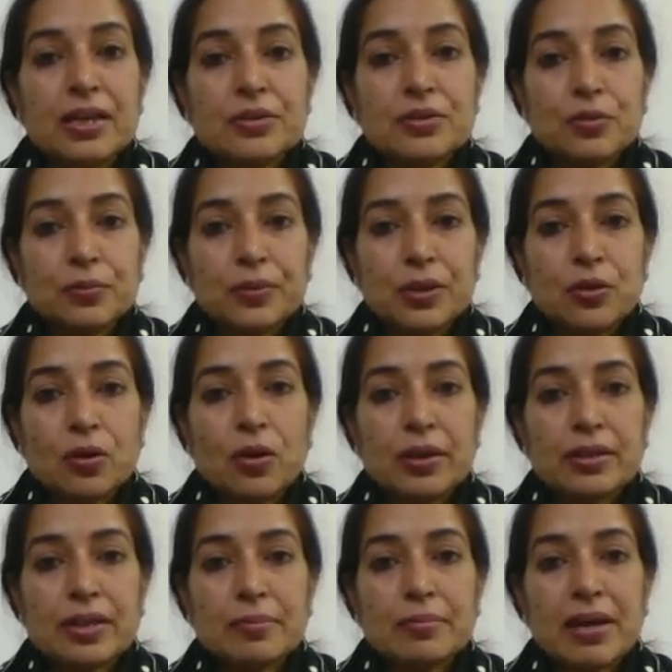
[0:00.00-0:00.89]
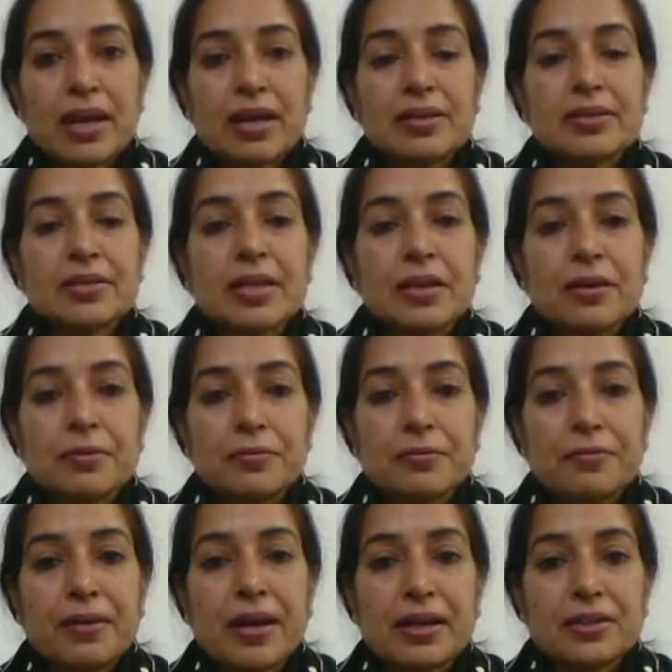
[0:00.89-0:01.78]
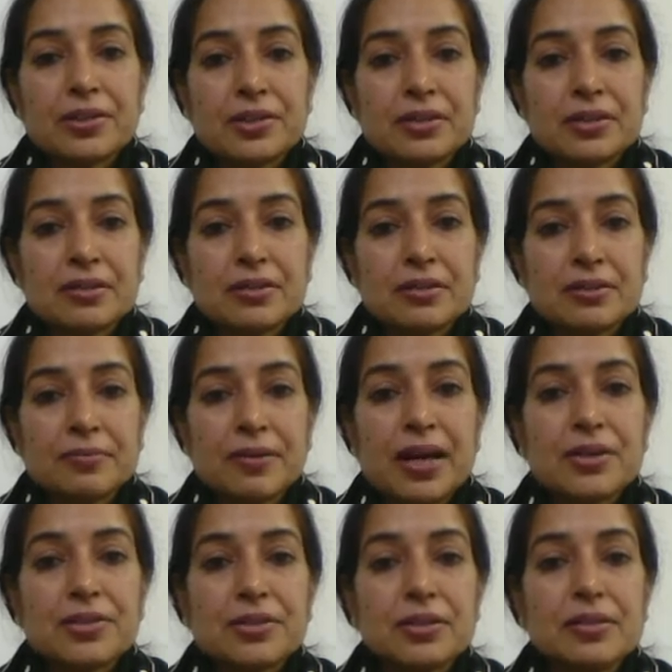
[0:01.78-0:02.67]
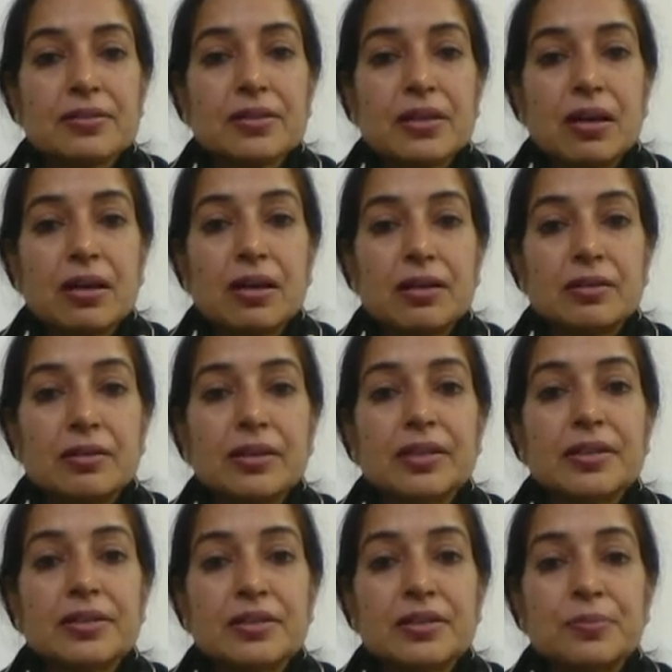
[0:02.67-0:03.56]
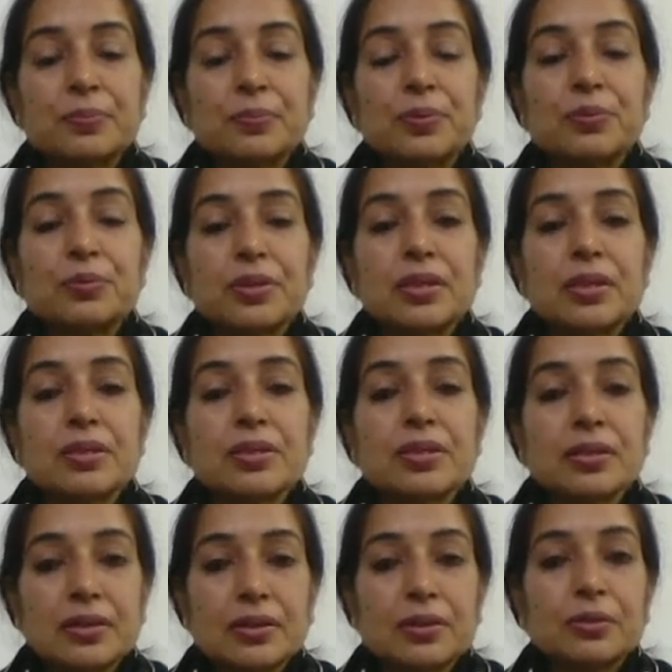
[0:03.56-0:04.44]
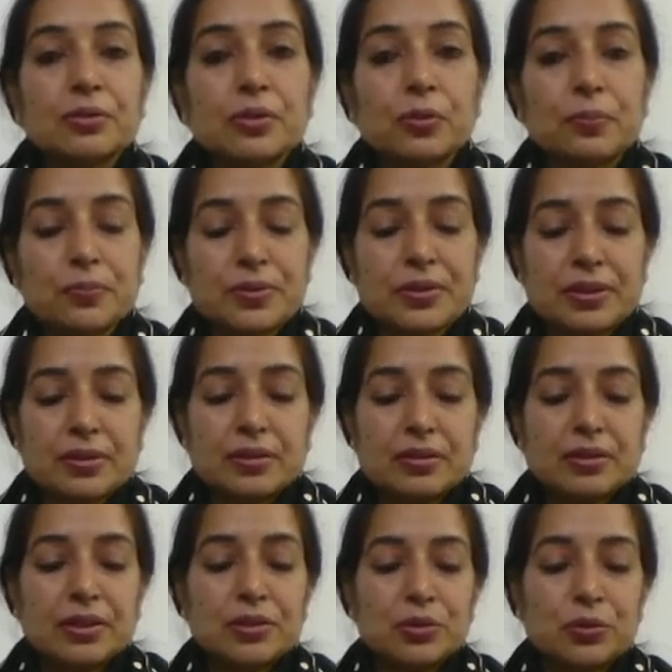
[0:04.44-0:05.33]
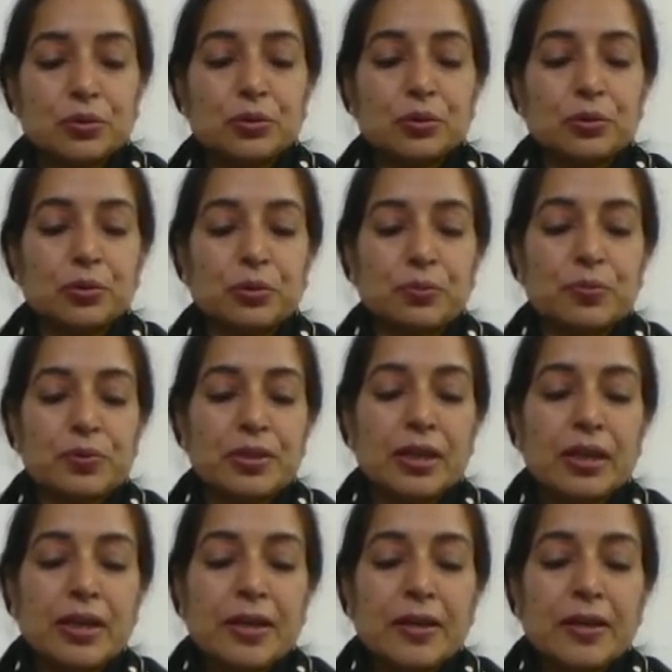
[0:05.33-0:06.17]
So we call them as factions. Factions are the disputant groups, the two groups.